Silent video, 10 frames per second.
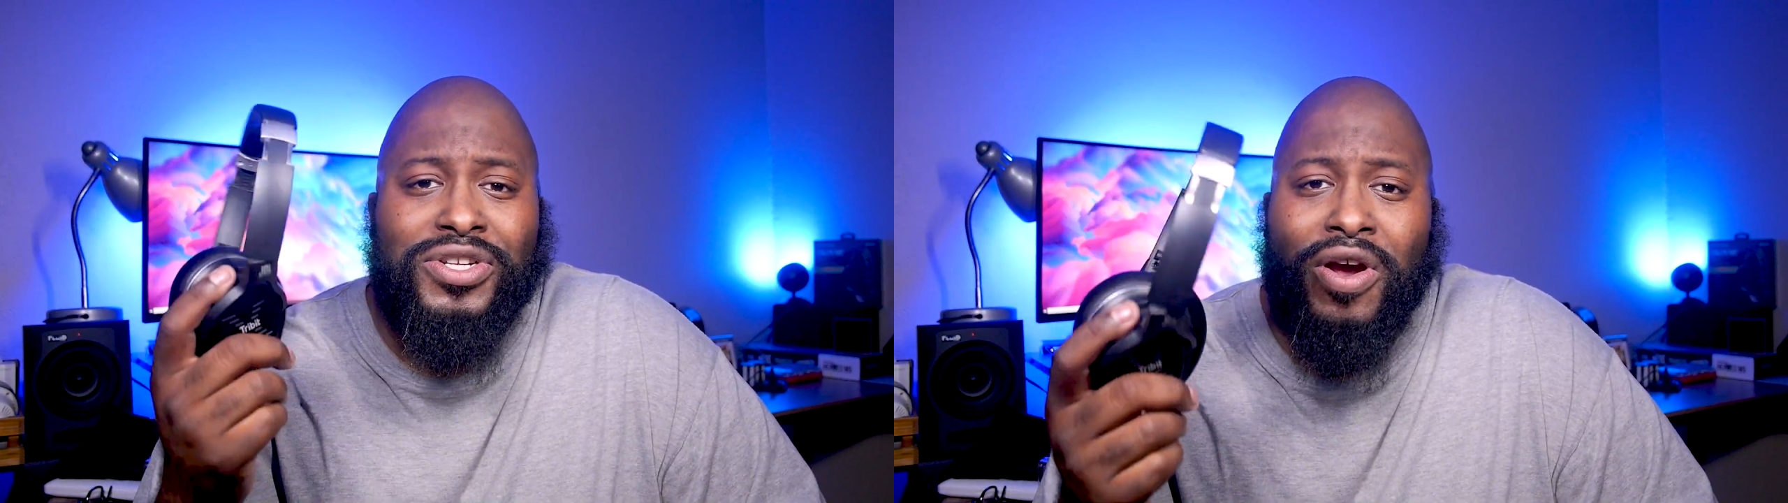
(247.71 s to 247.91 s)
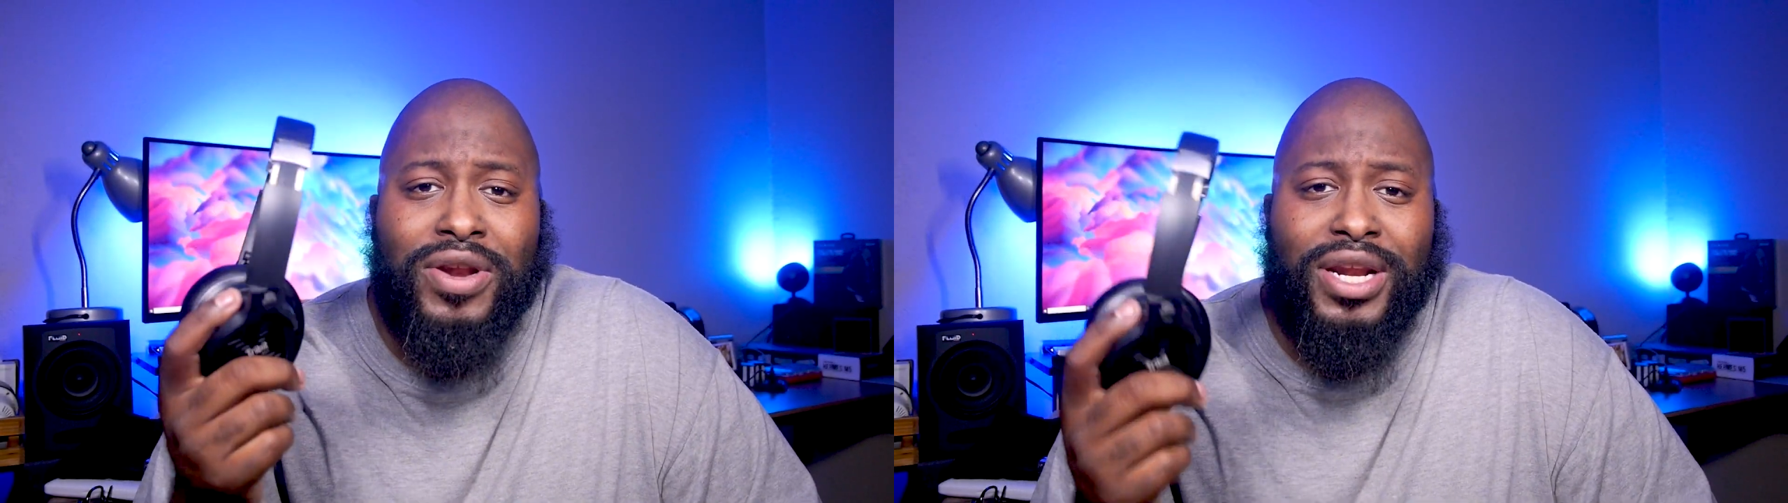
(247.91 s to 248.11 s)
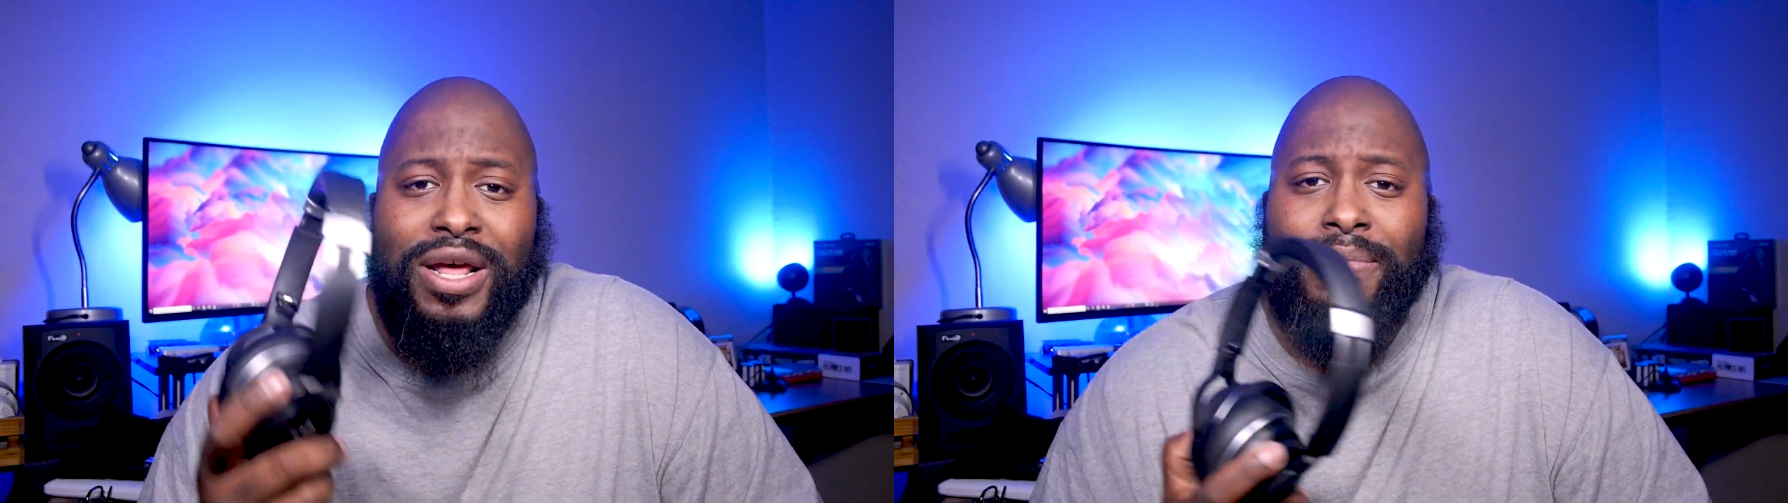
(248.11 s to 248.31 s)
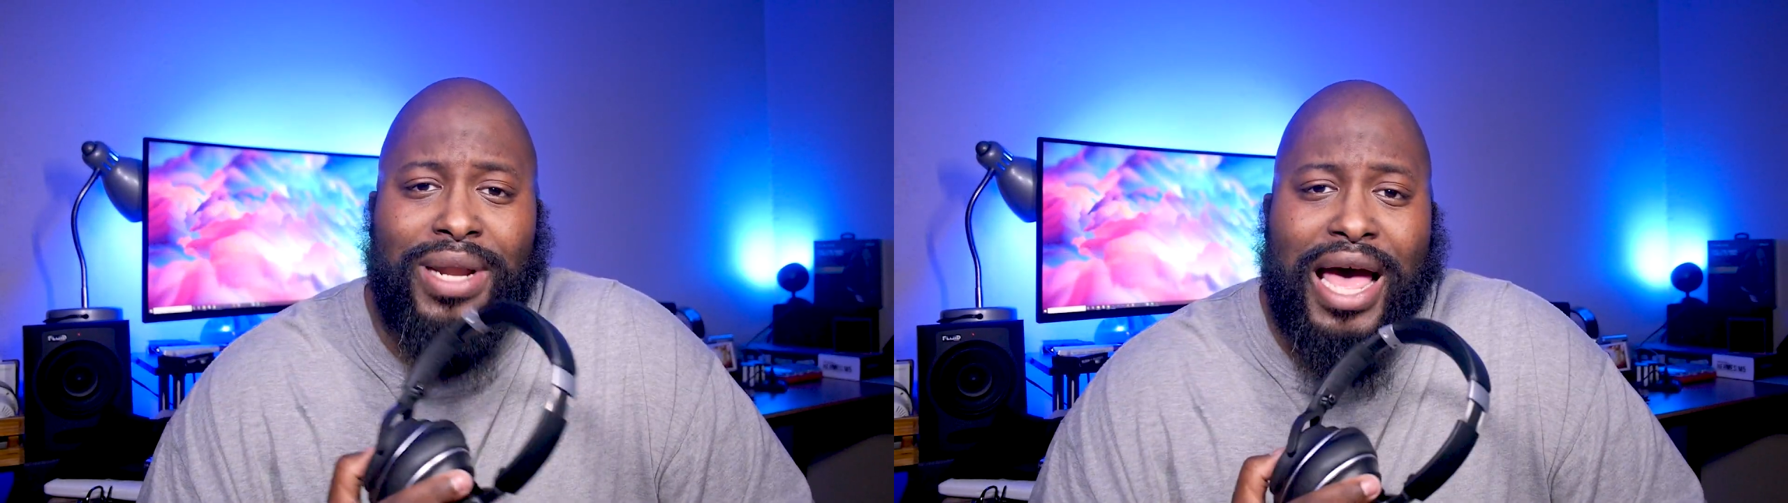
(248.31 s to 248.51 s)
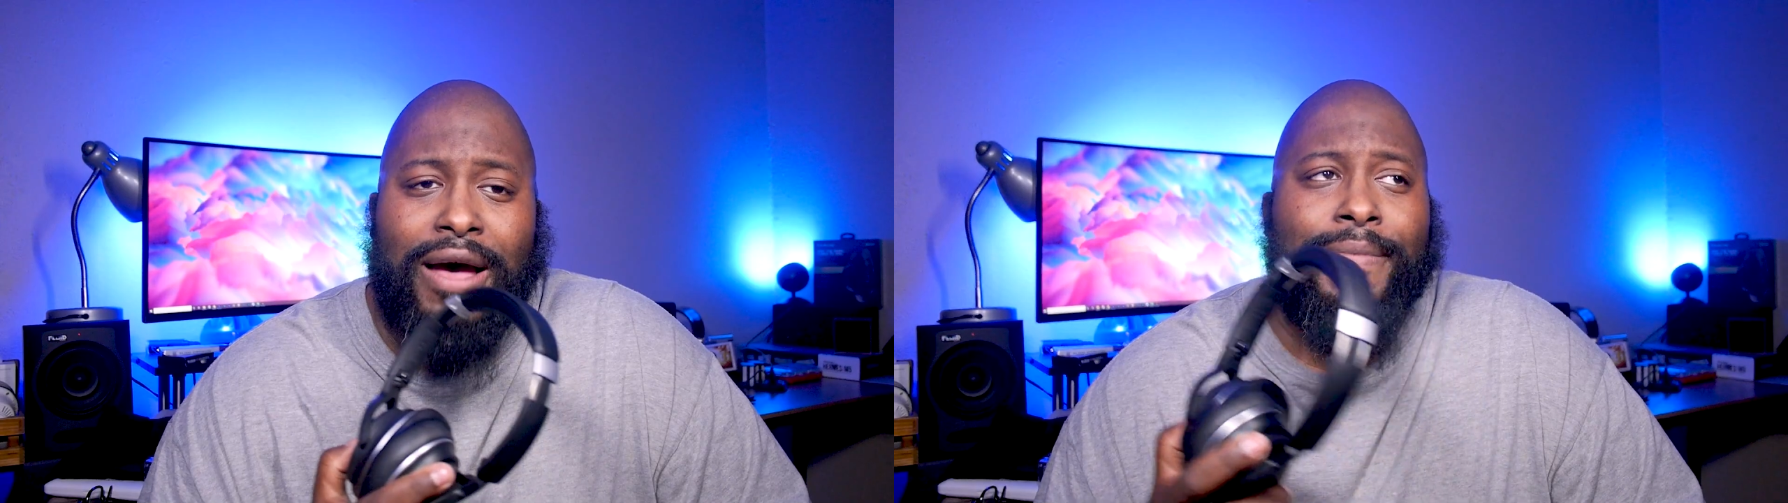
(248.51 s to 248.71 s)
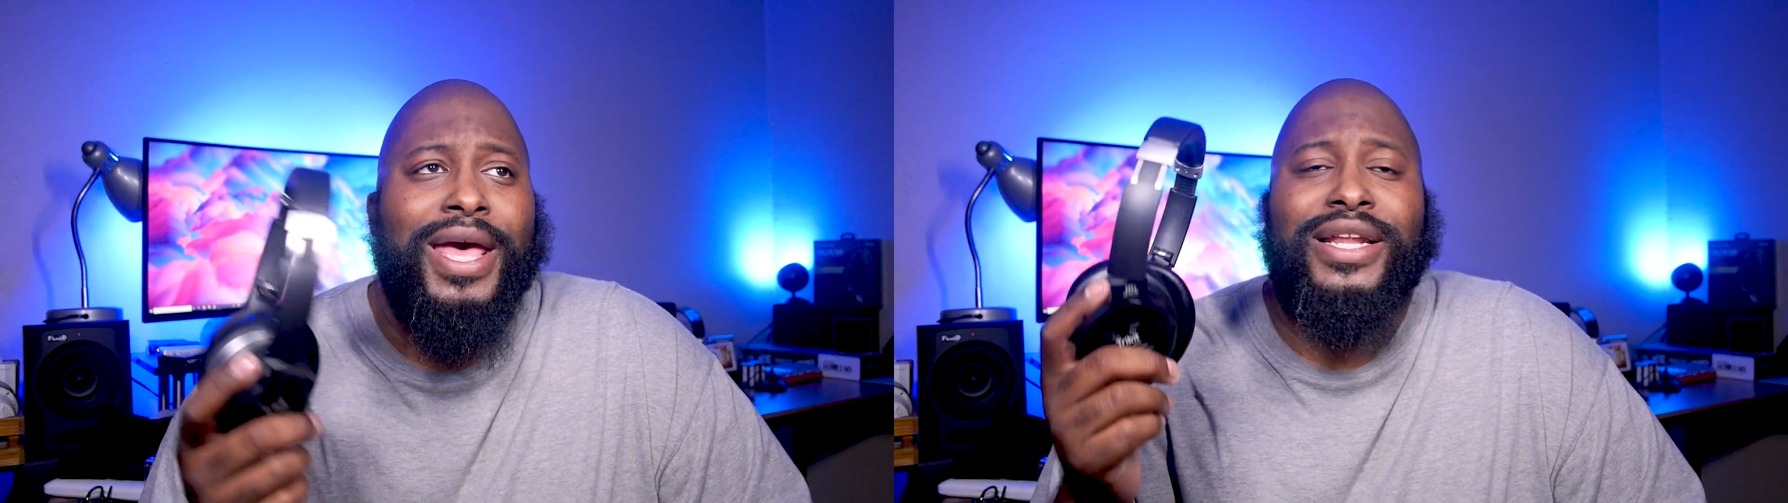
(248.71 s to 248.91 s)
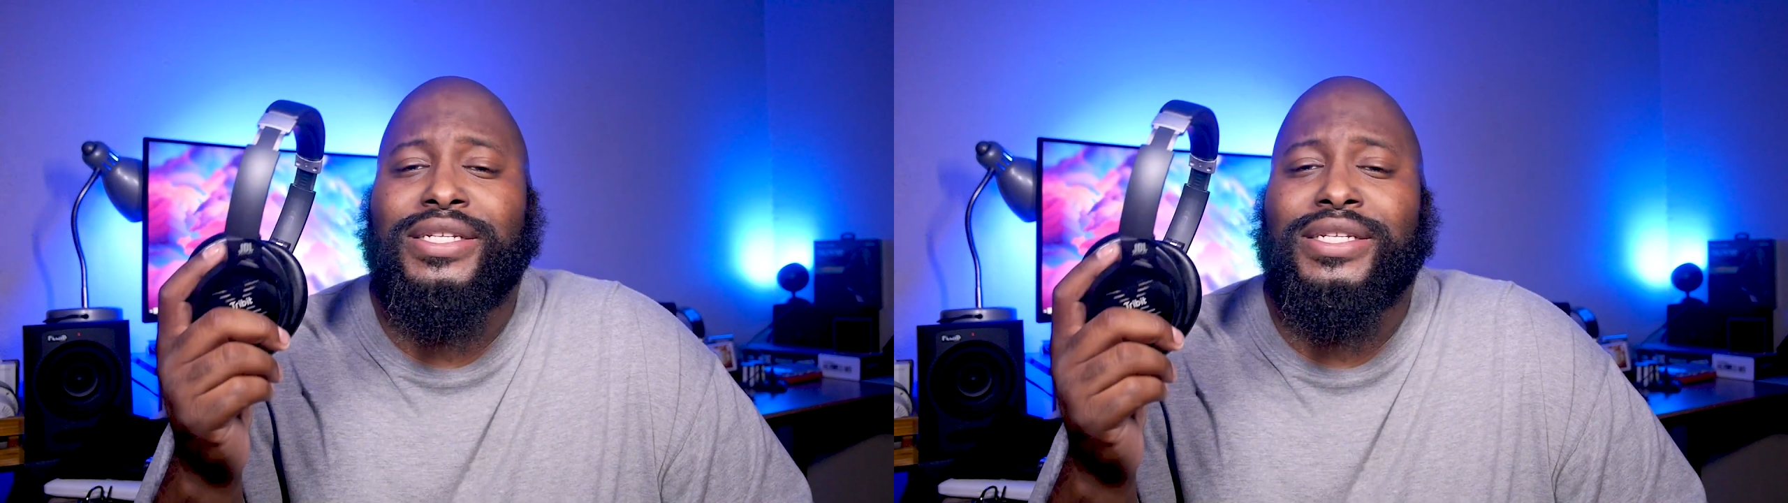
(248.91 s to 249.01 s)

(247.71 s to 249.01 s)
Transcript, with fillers: turned it up loud, man.